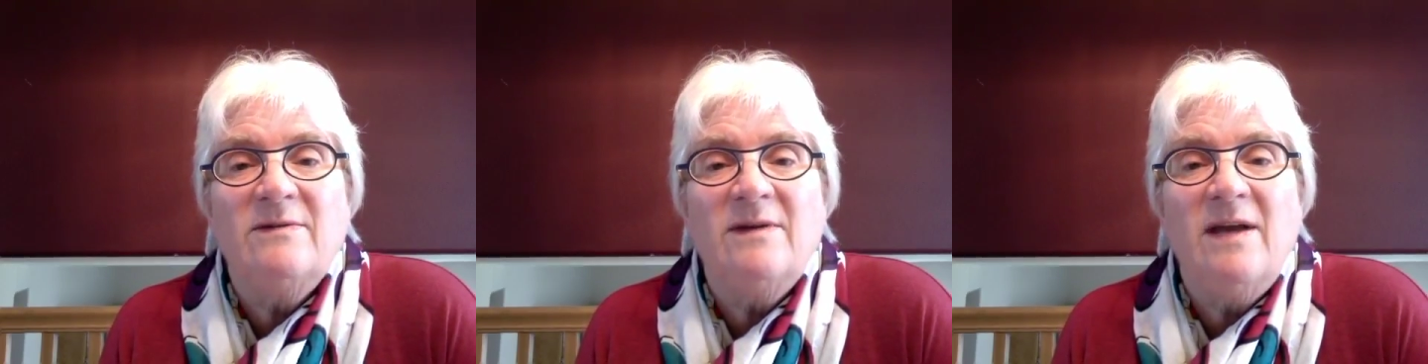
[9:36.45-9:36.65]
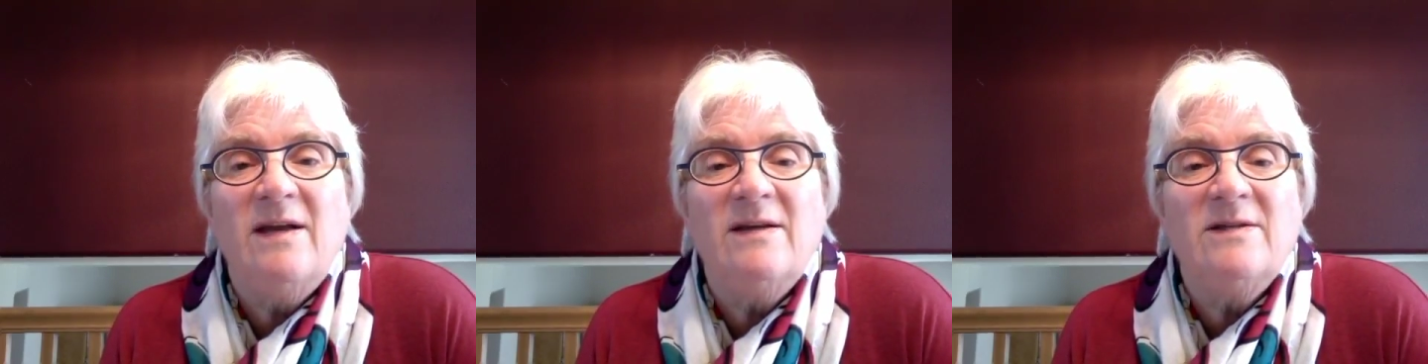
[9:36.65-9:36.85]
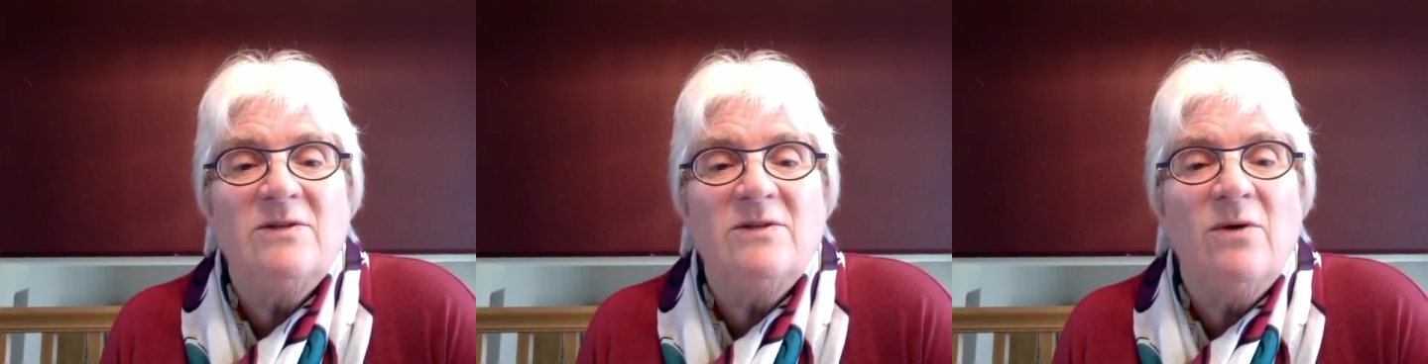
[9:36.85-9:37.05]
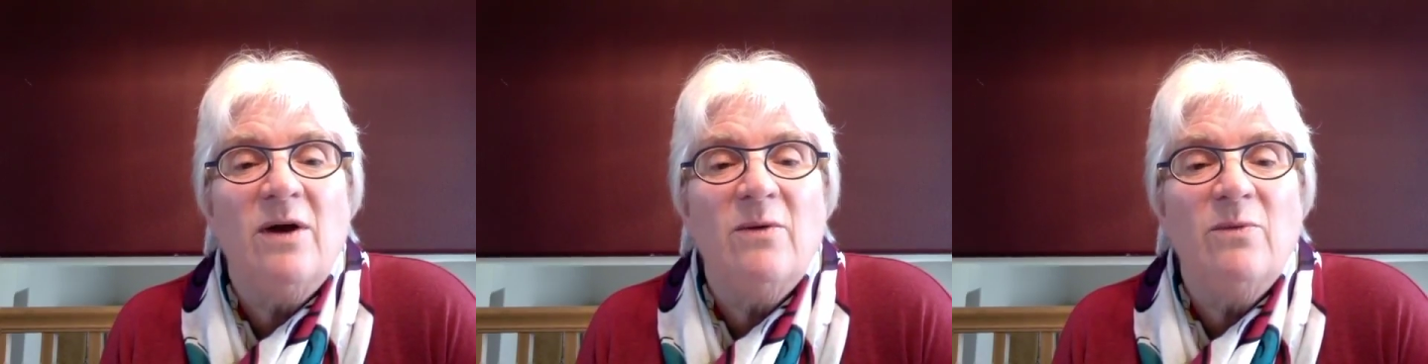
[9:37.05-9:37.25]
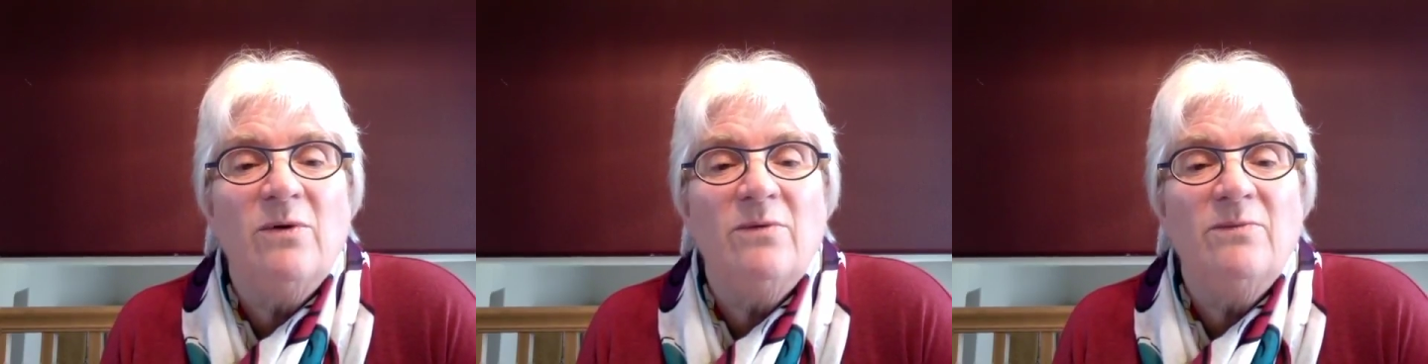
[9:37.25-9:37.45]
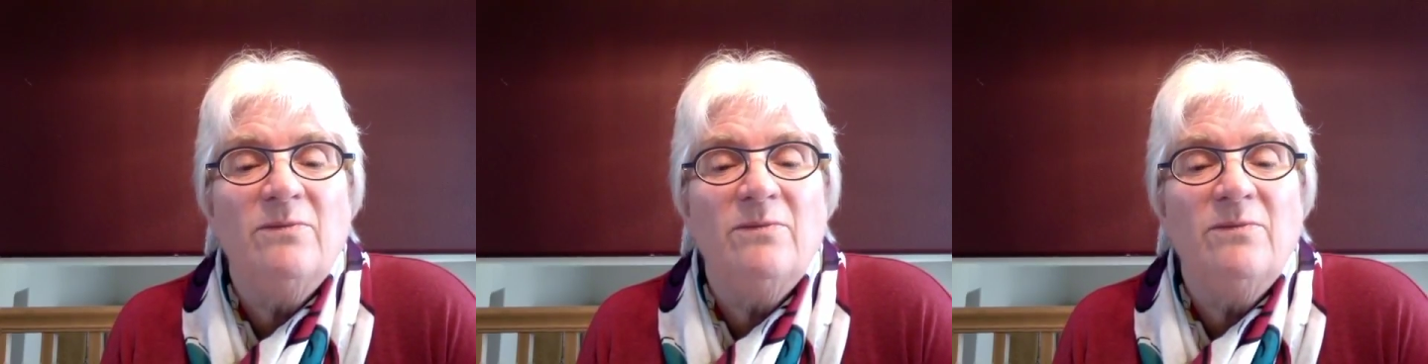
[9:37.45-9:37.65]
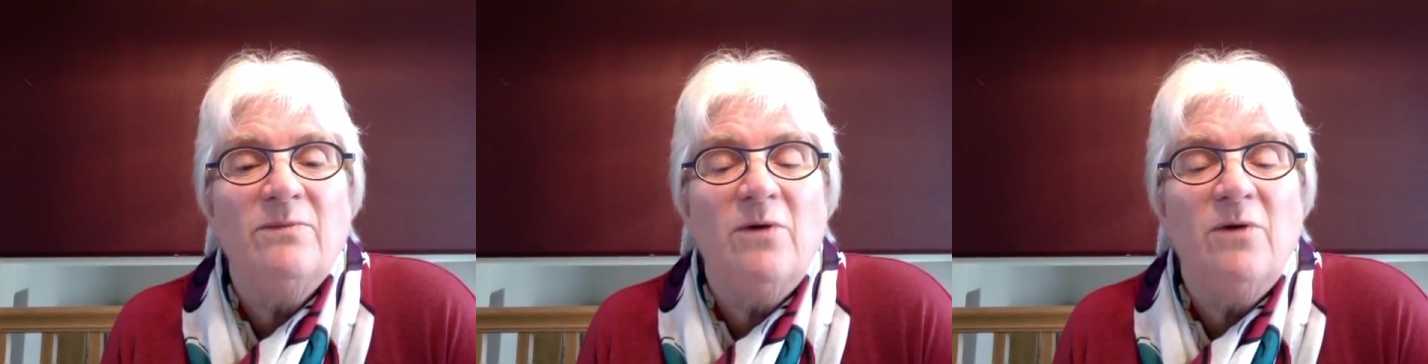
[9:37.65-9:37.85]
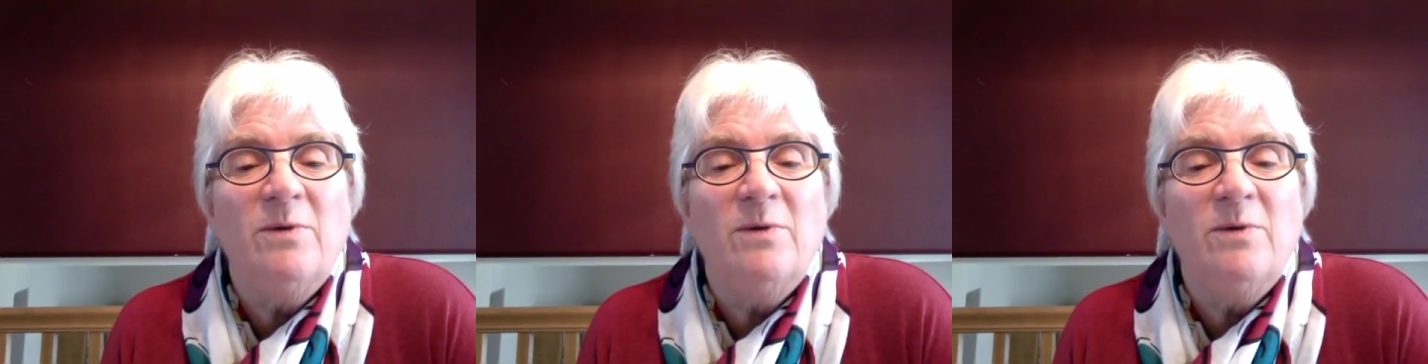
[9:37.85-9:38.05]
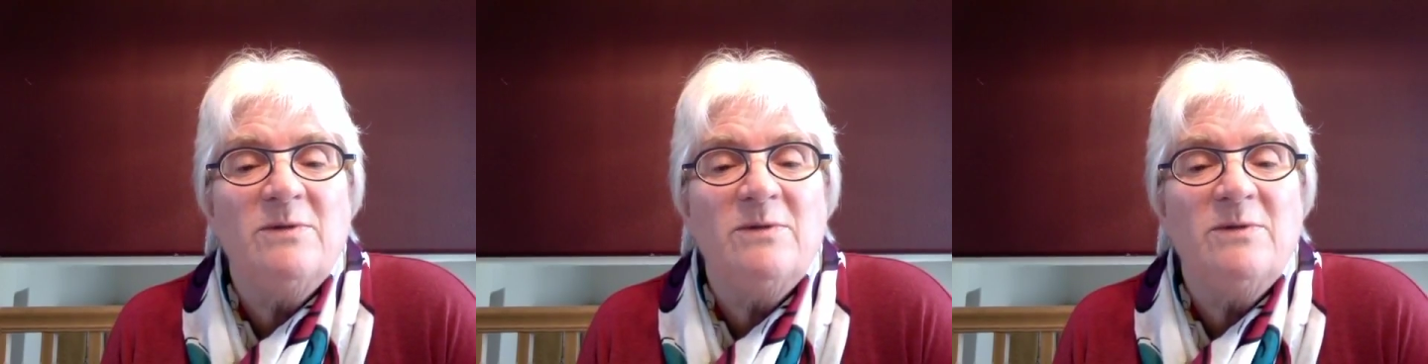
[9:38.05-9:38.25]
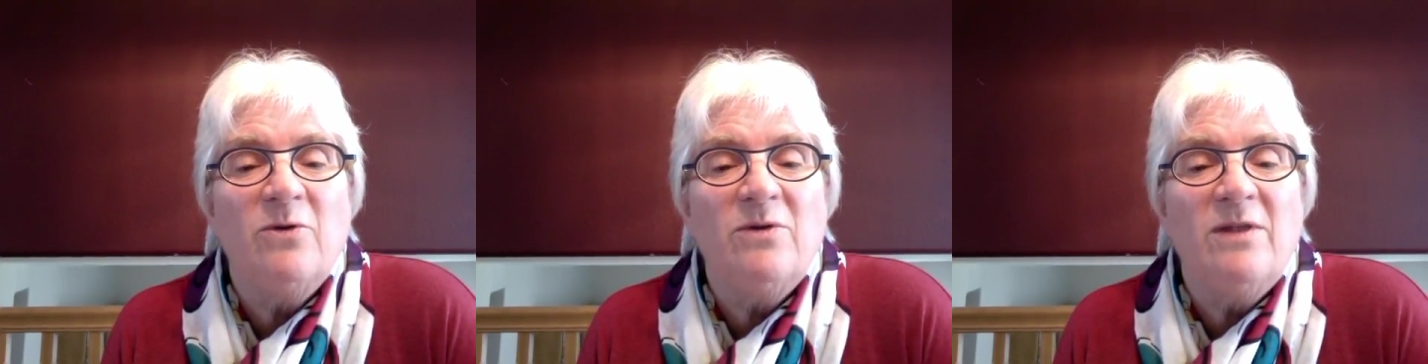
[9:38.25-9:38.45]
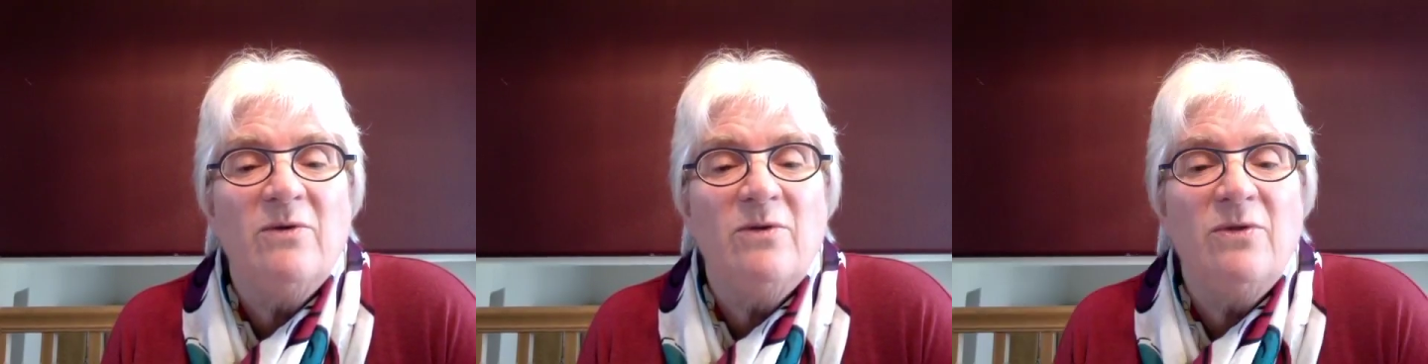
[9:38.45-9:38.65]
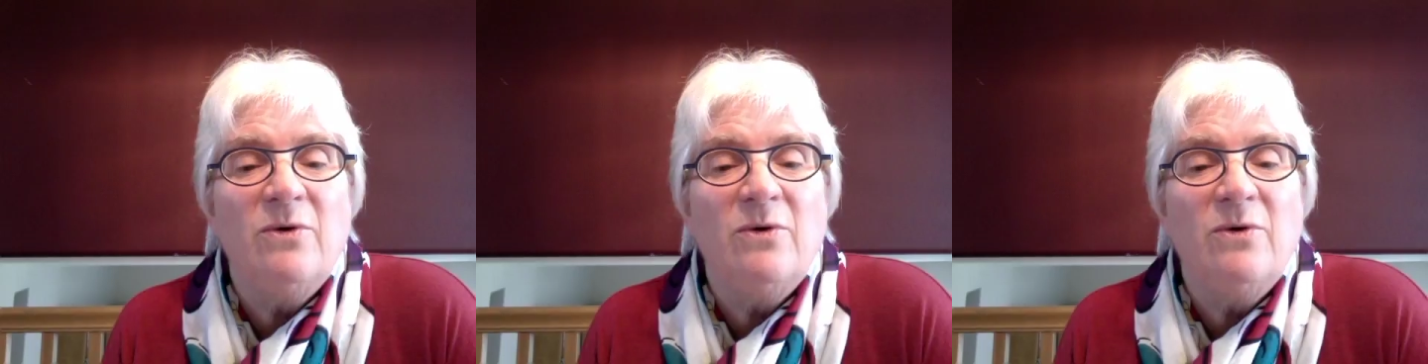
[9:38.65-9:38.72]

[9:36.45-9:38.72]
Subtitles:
Okay, so I will open up some more of